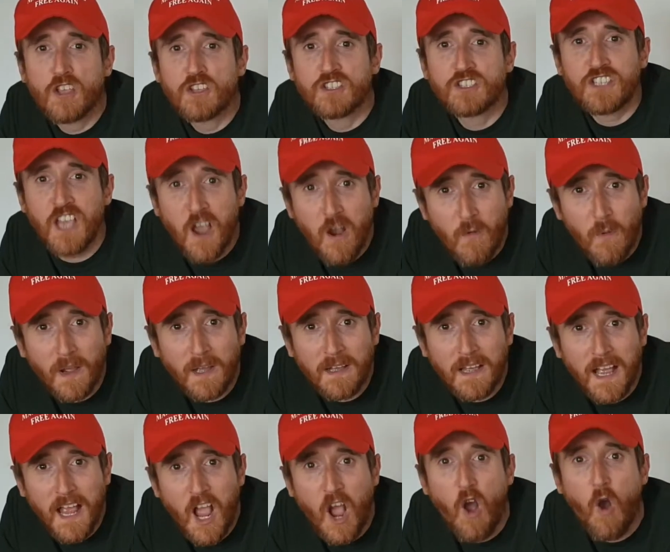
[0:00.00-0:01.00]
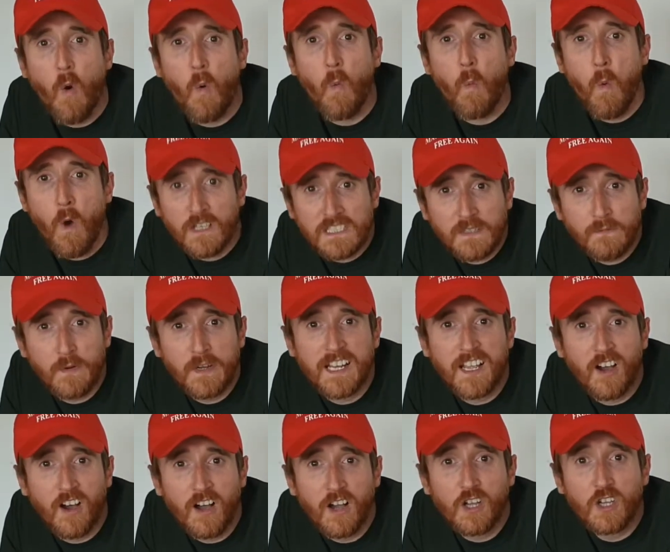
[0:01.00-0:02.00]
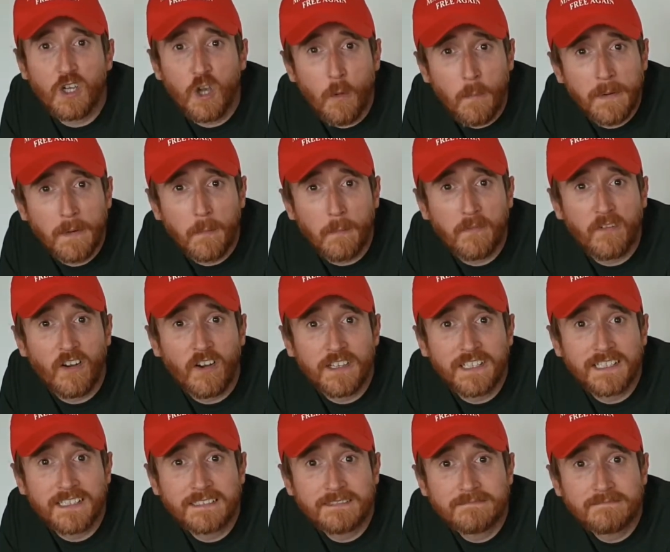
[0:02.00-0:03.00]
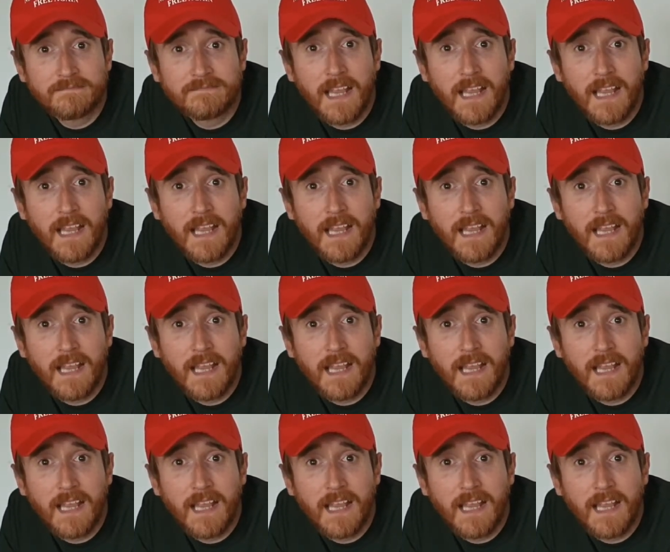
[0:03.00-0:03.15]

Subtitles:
So, what have we got coming up for you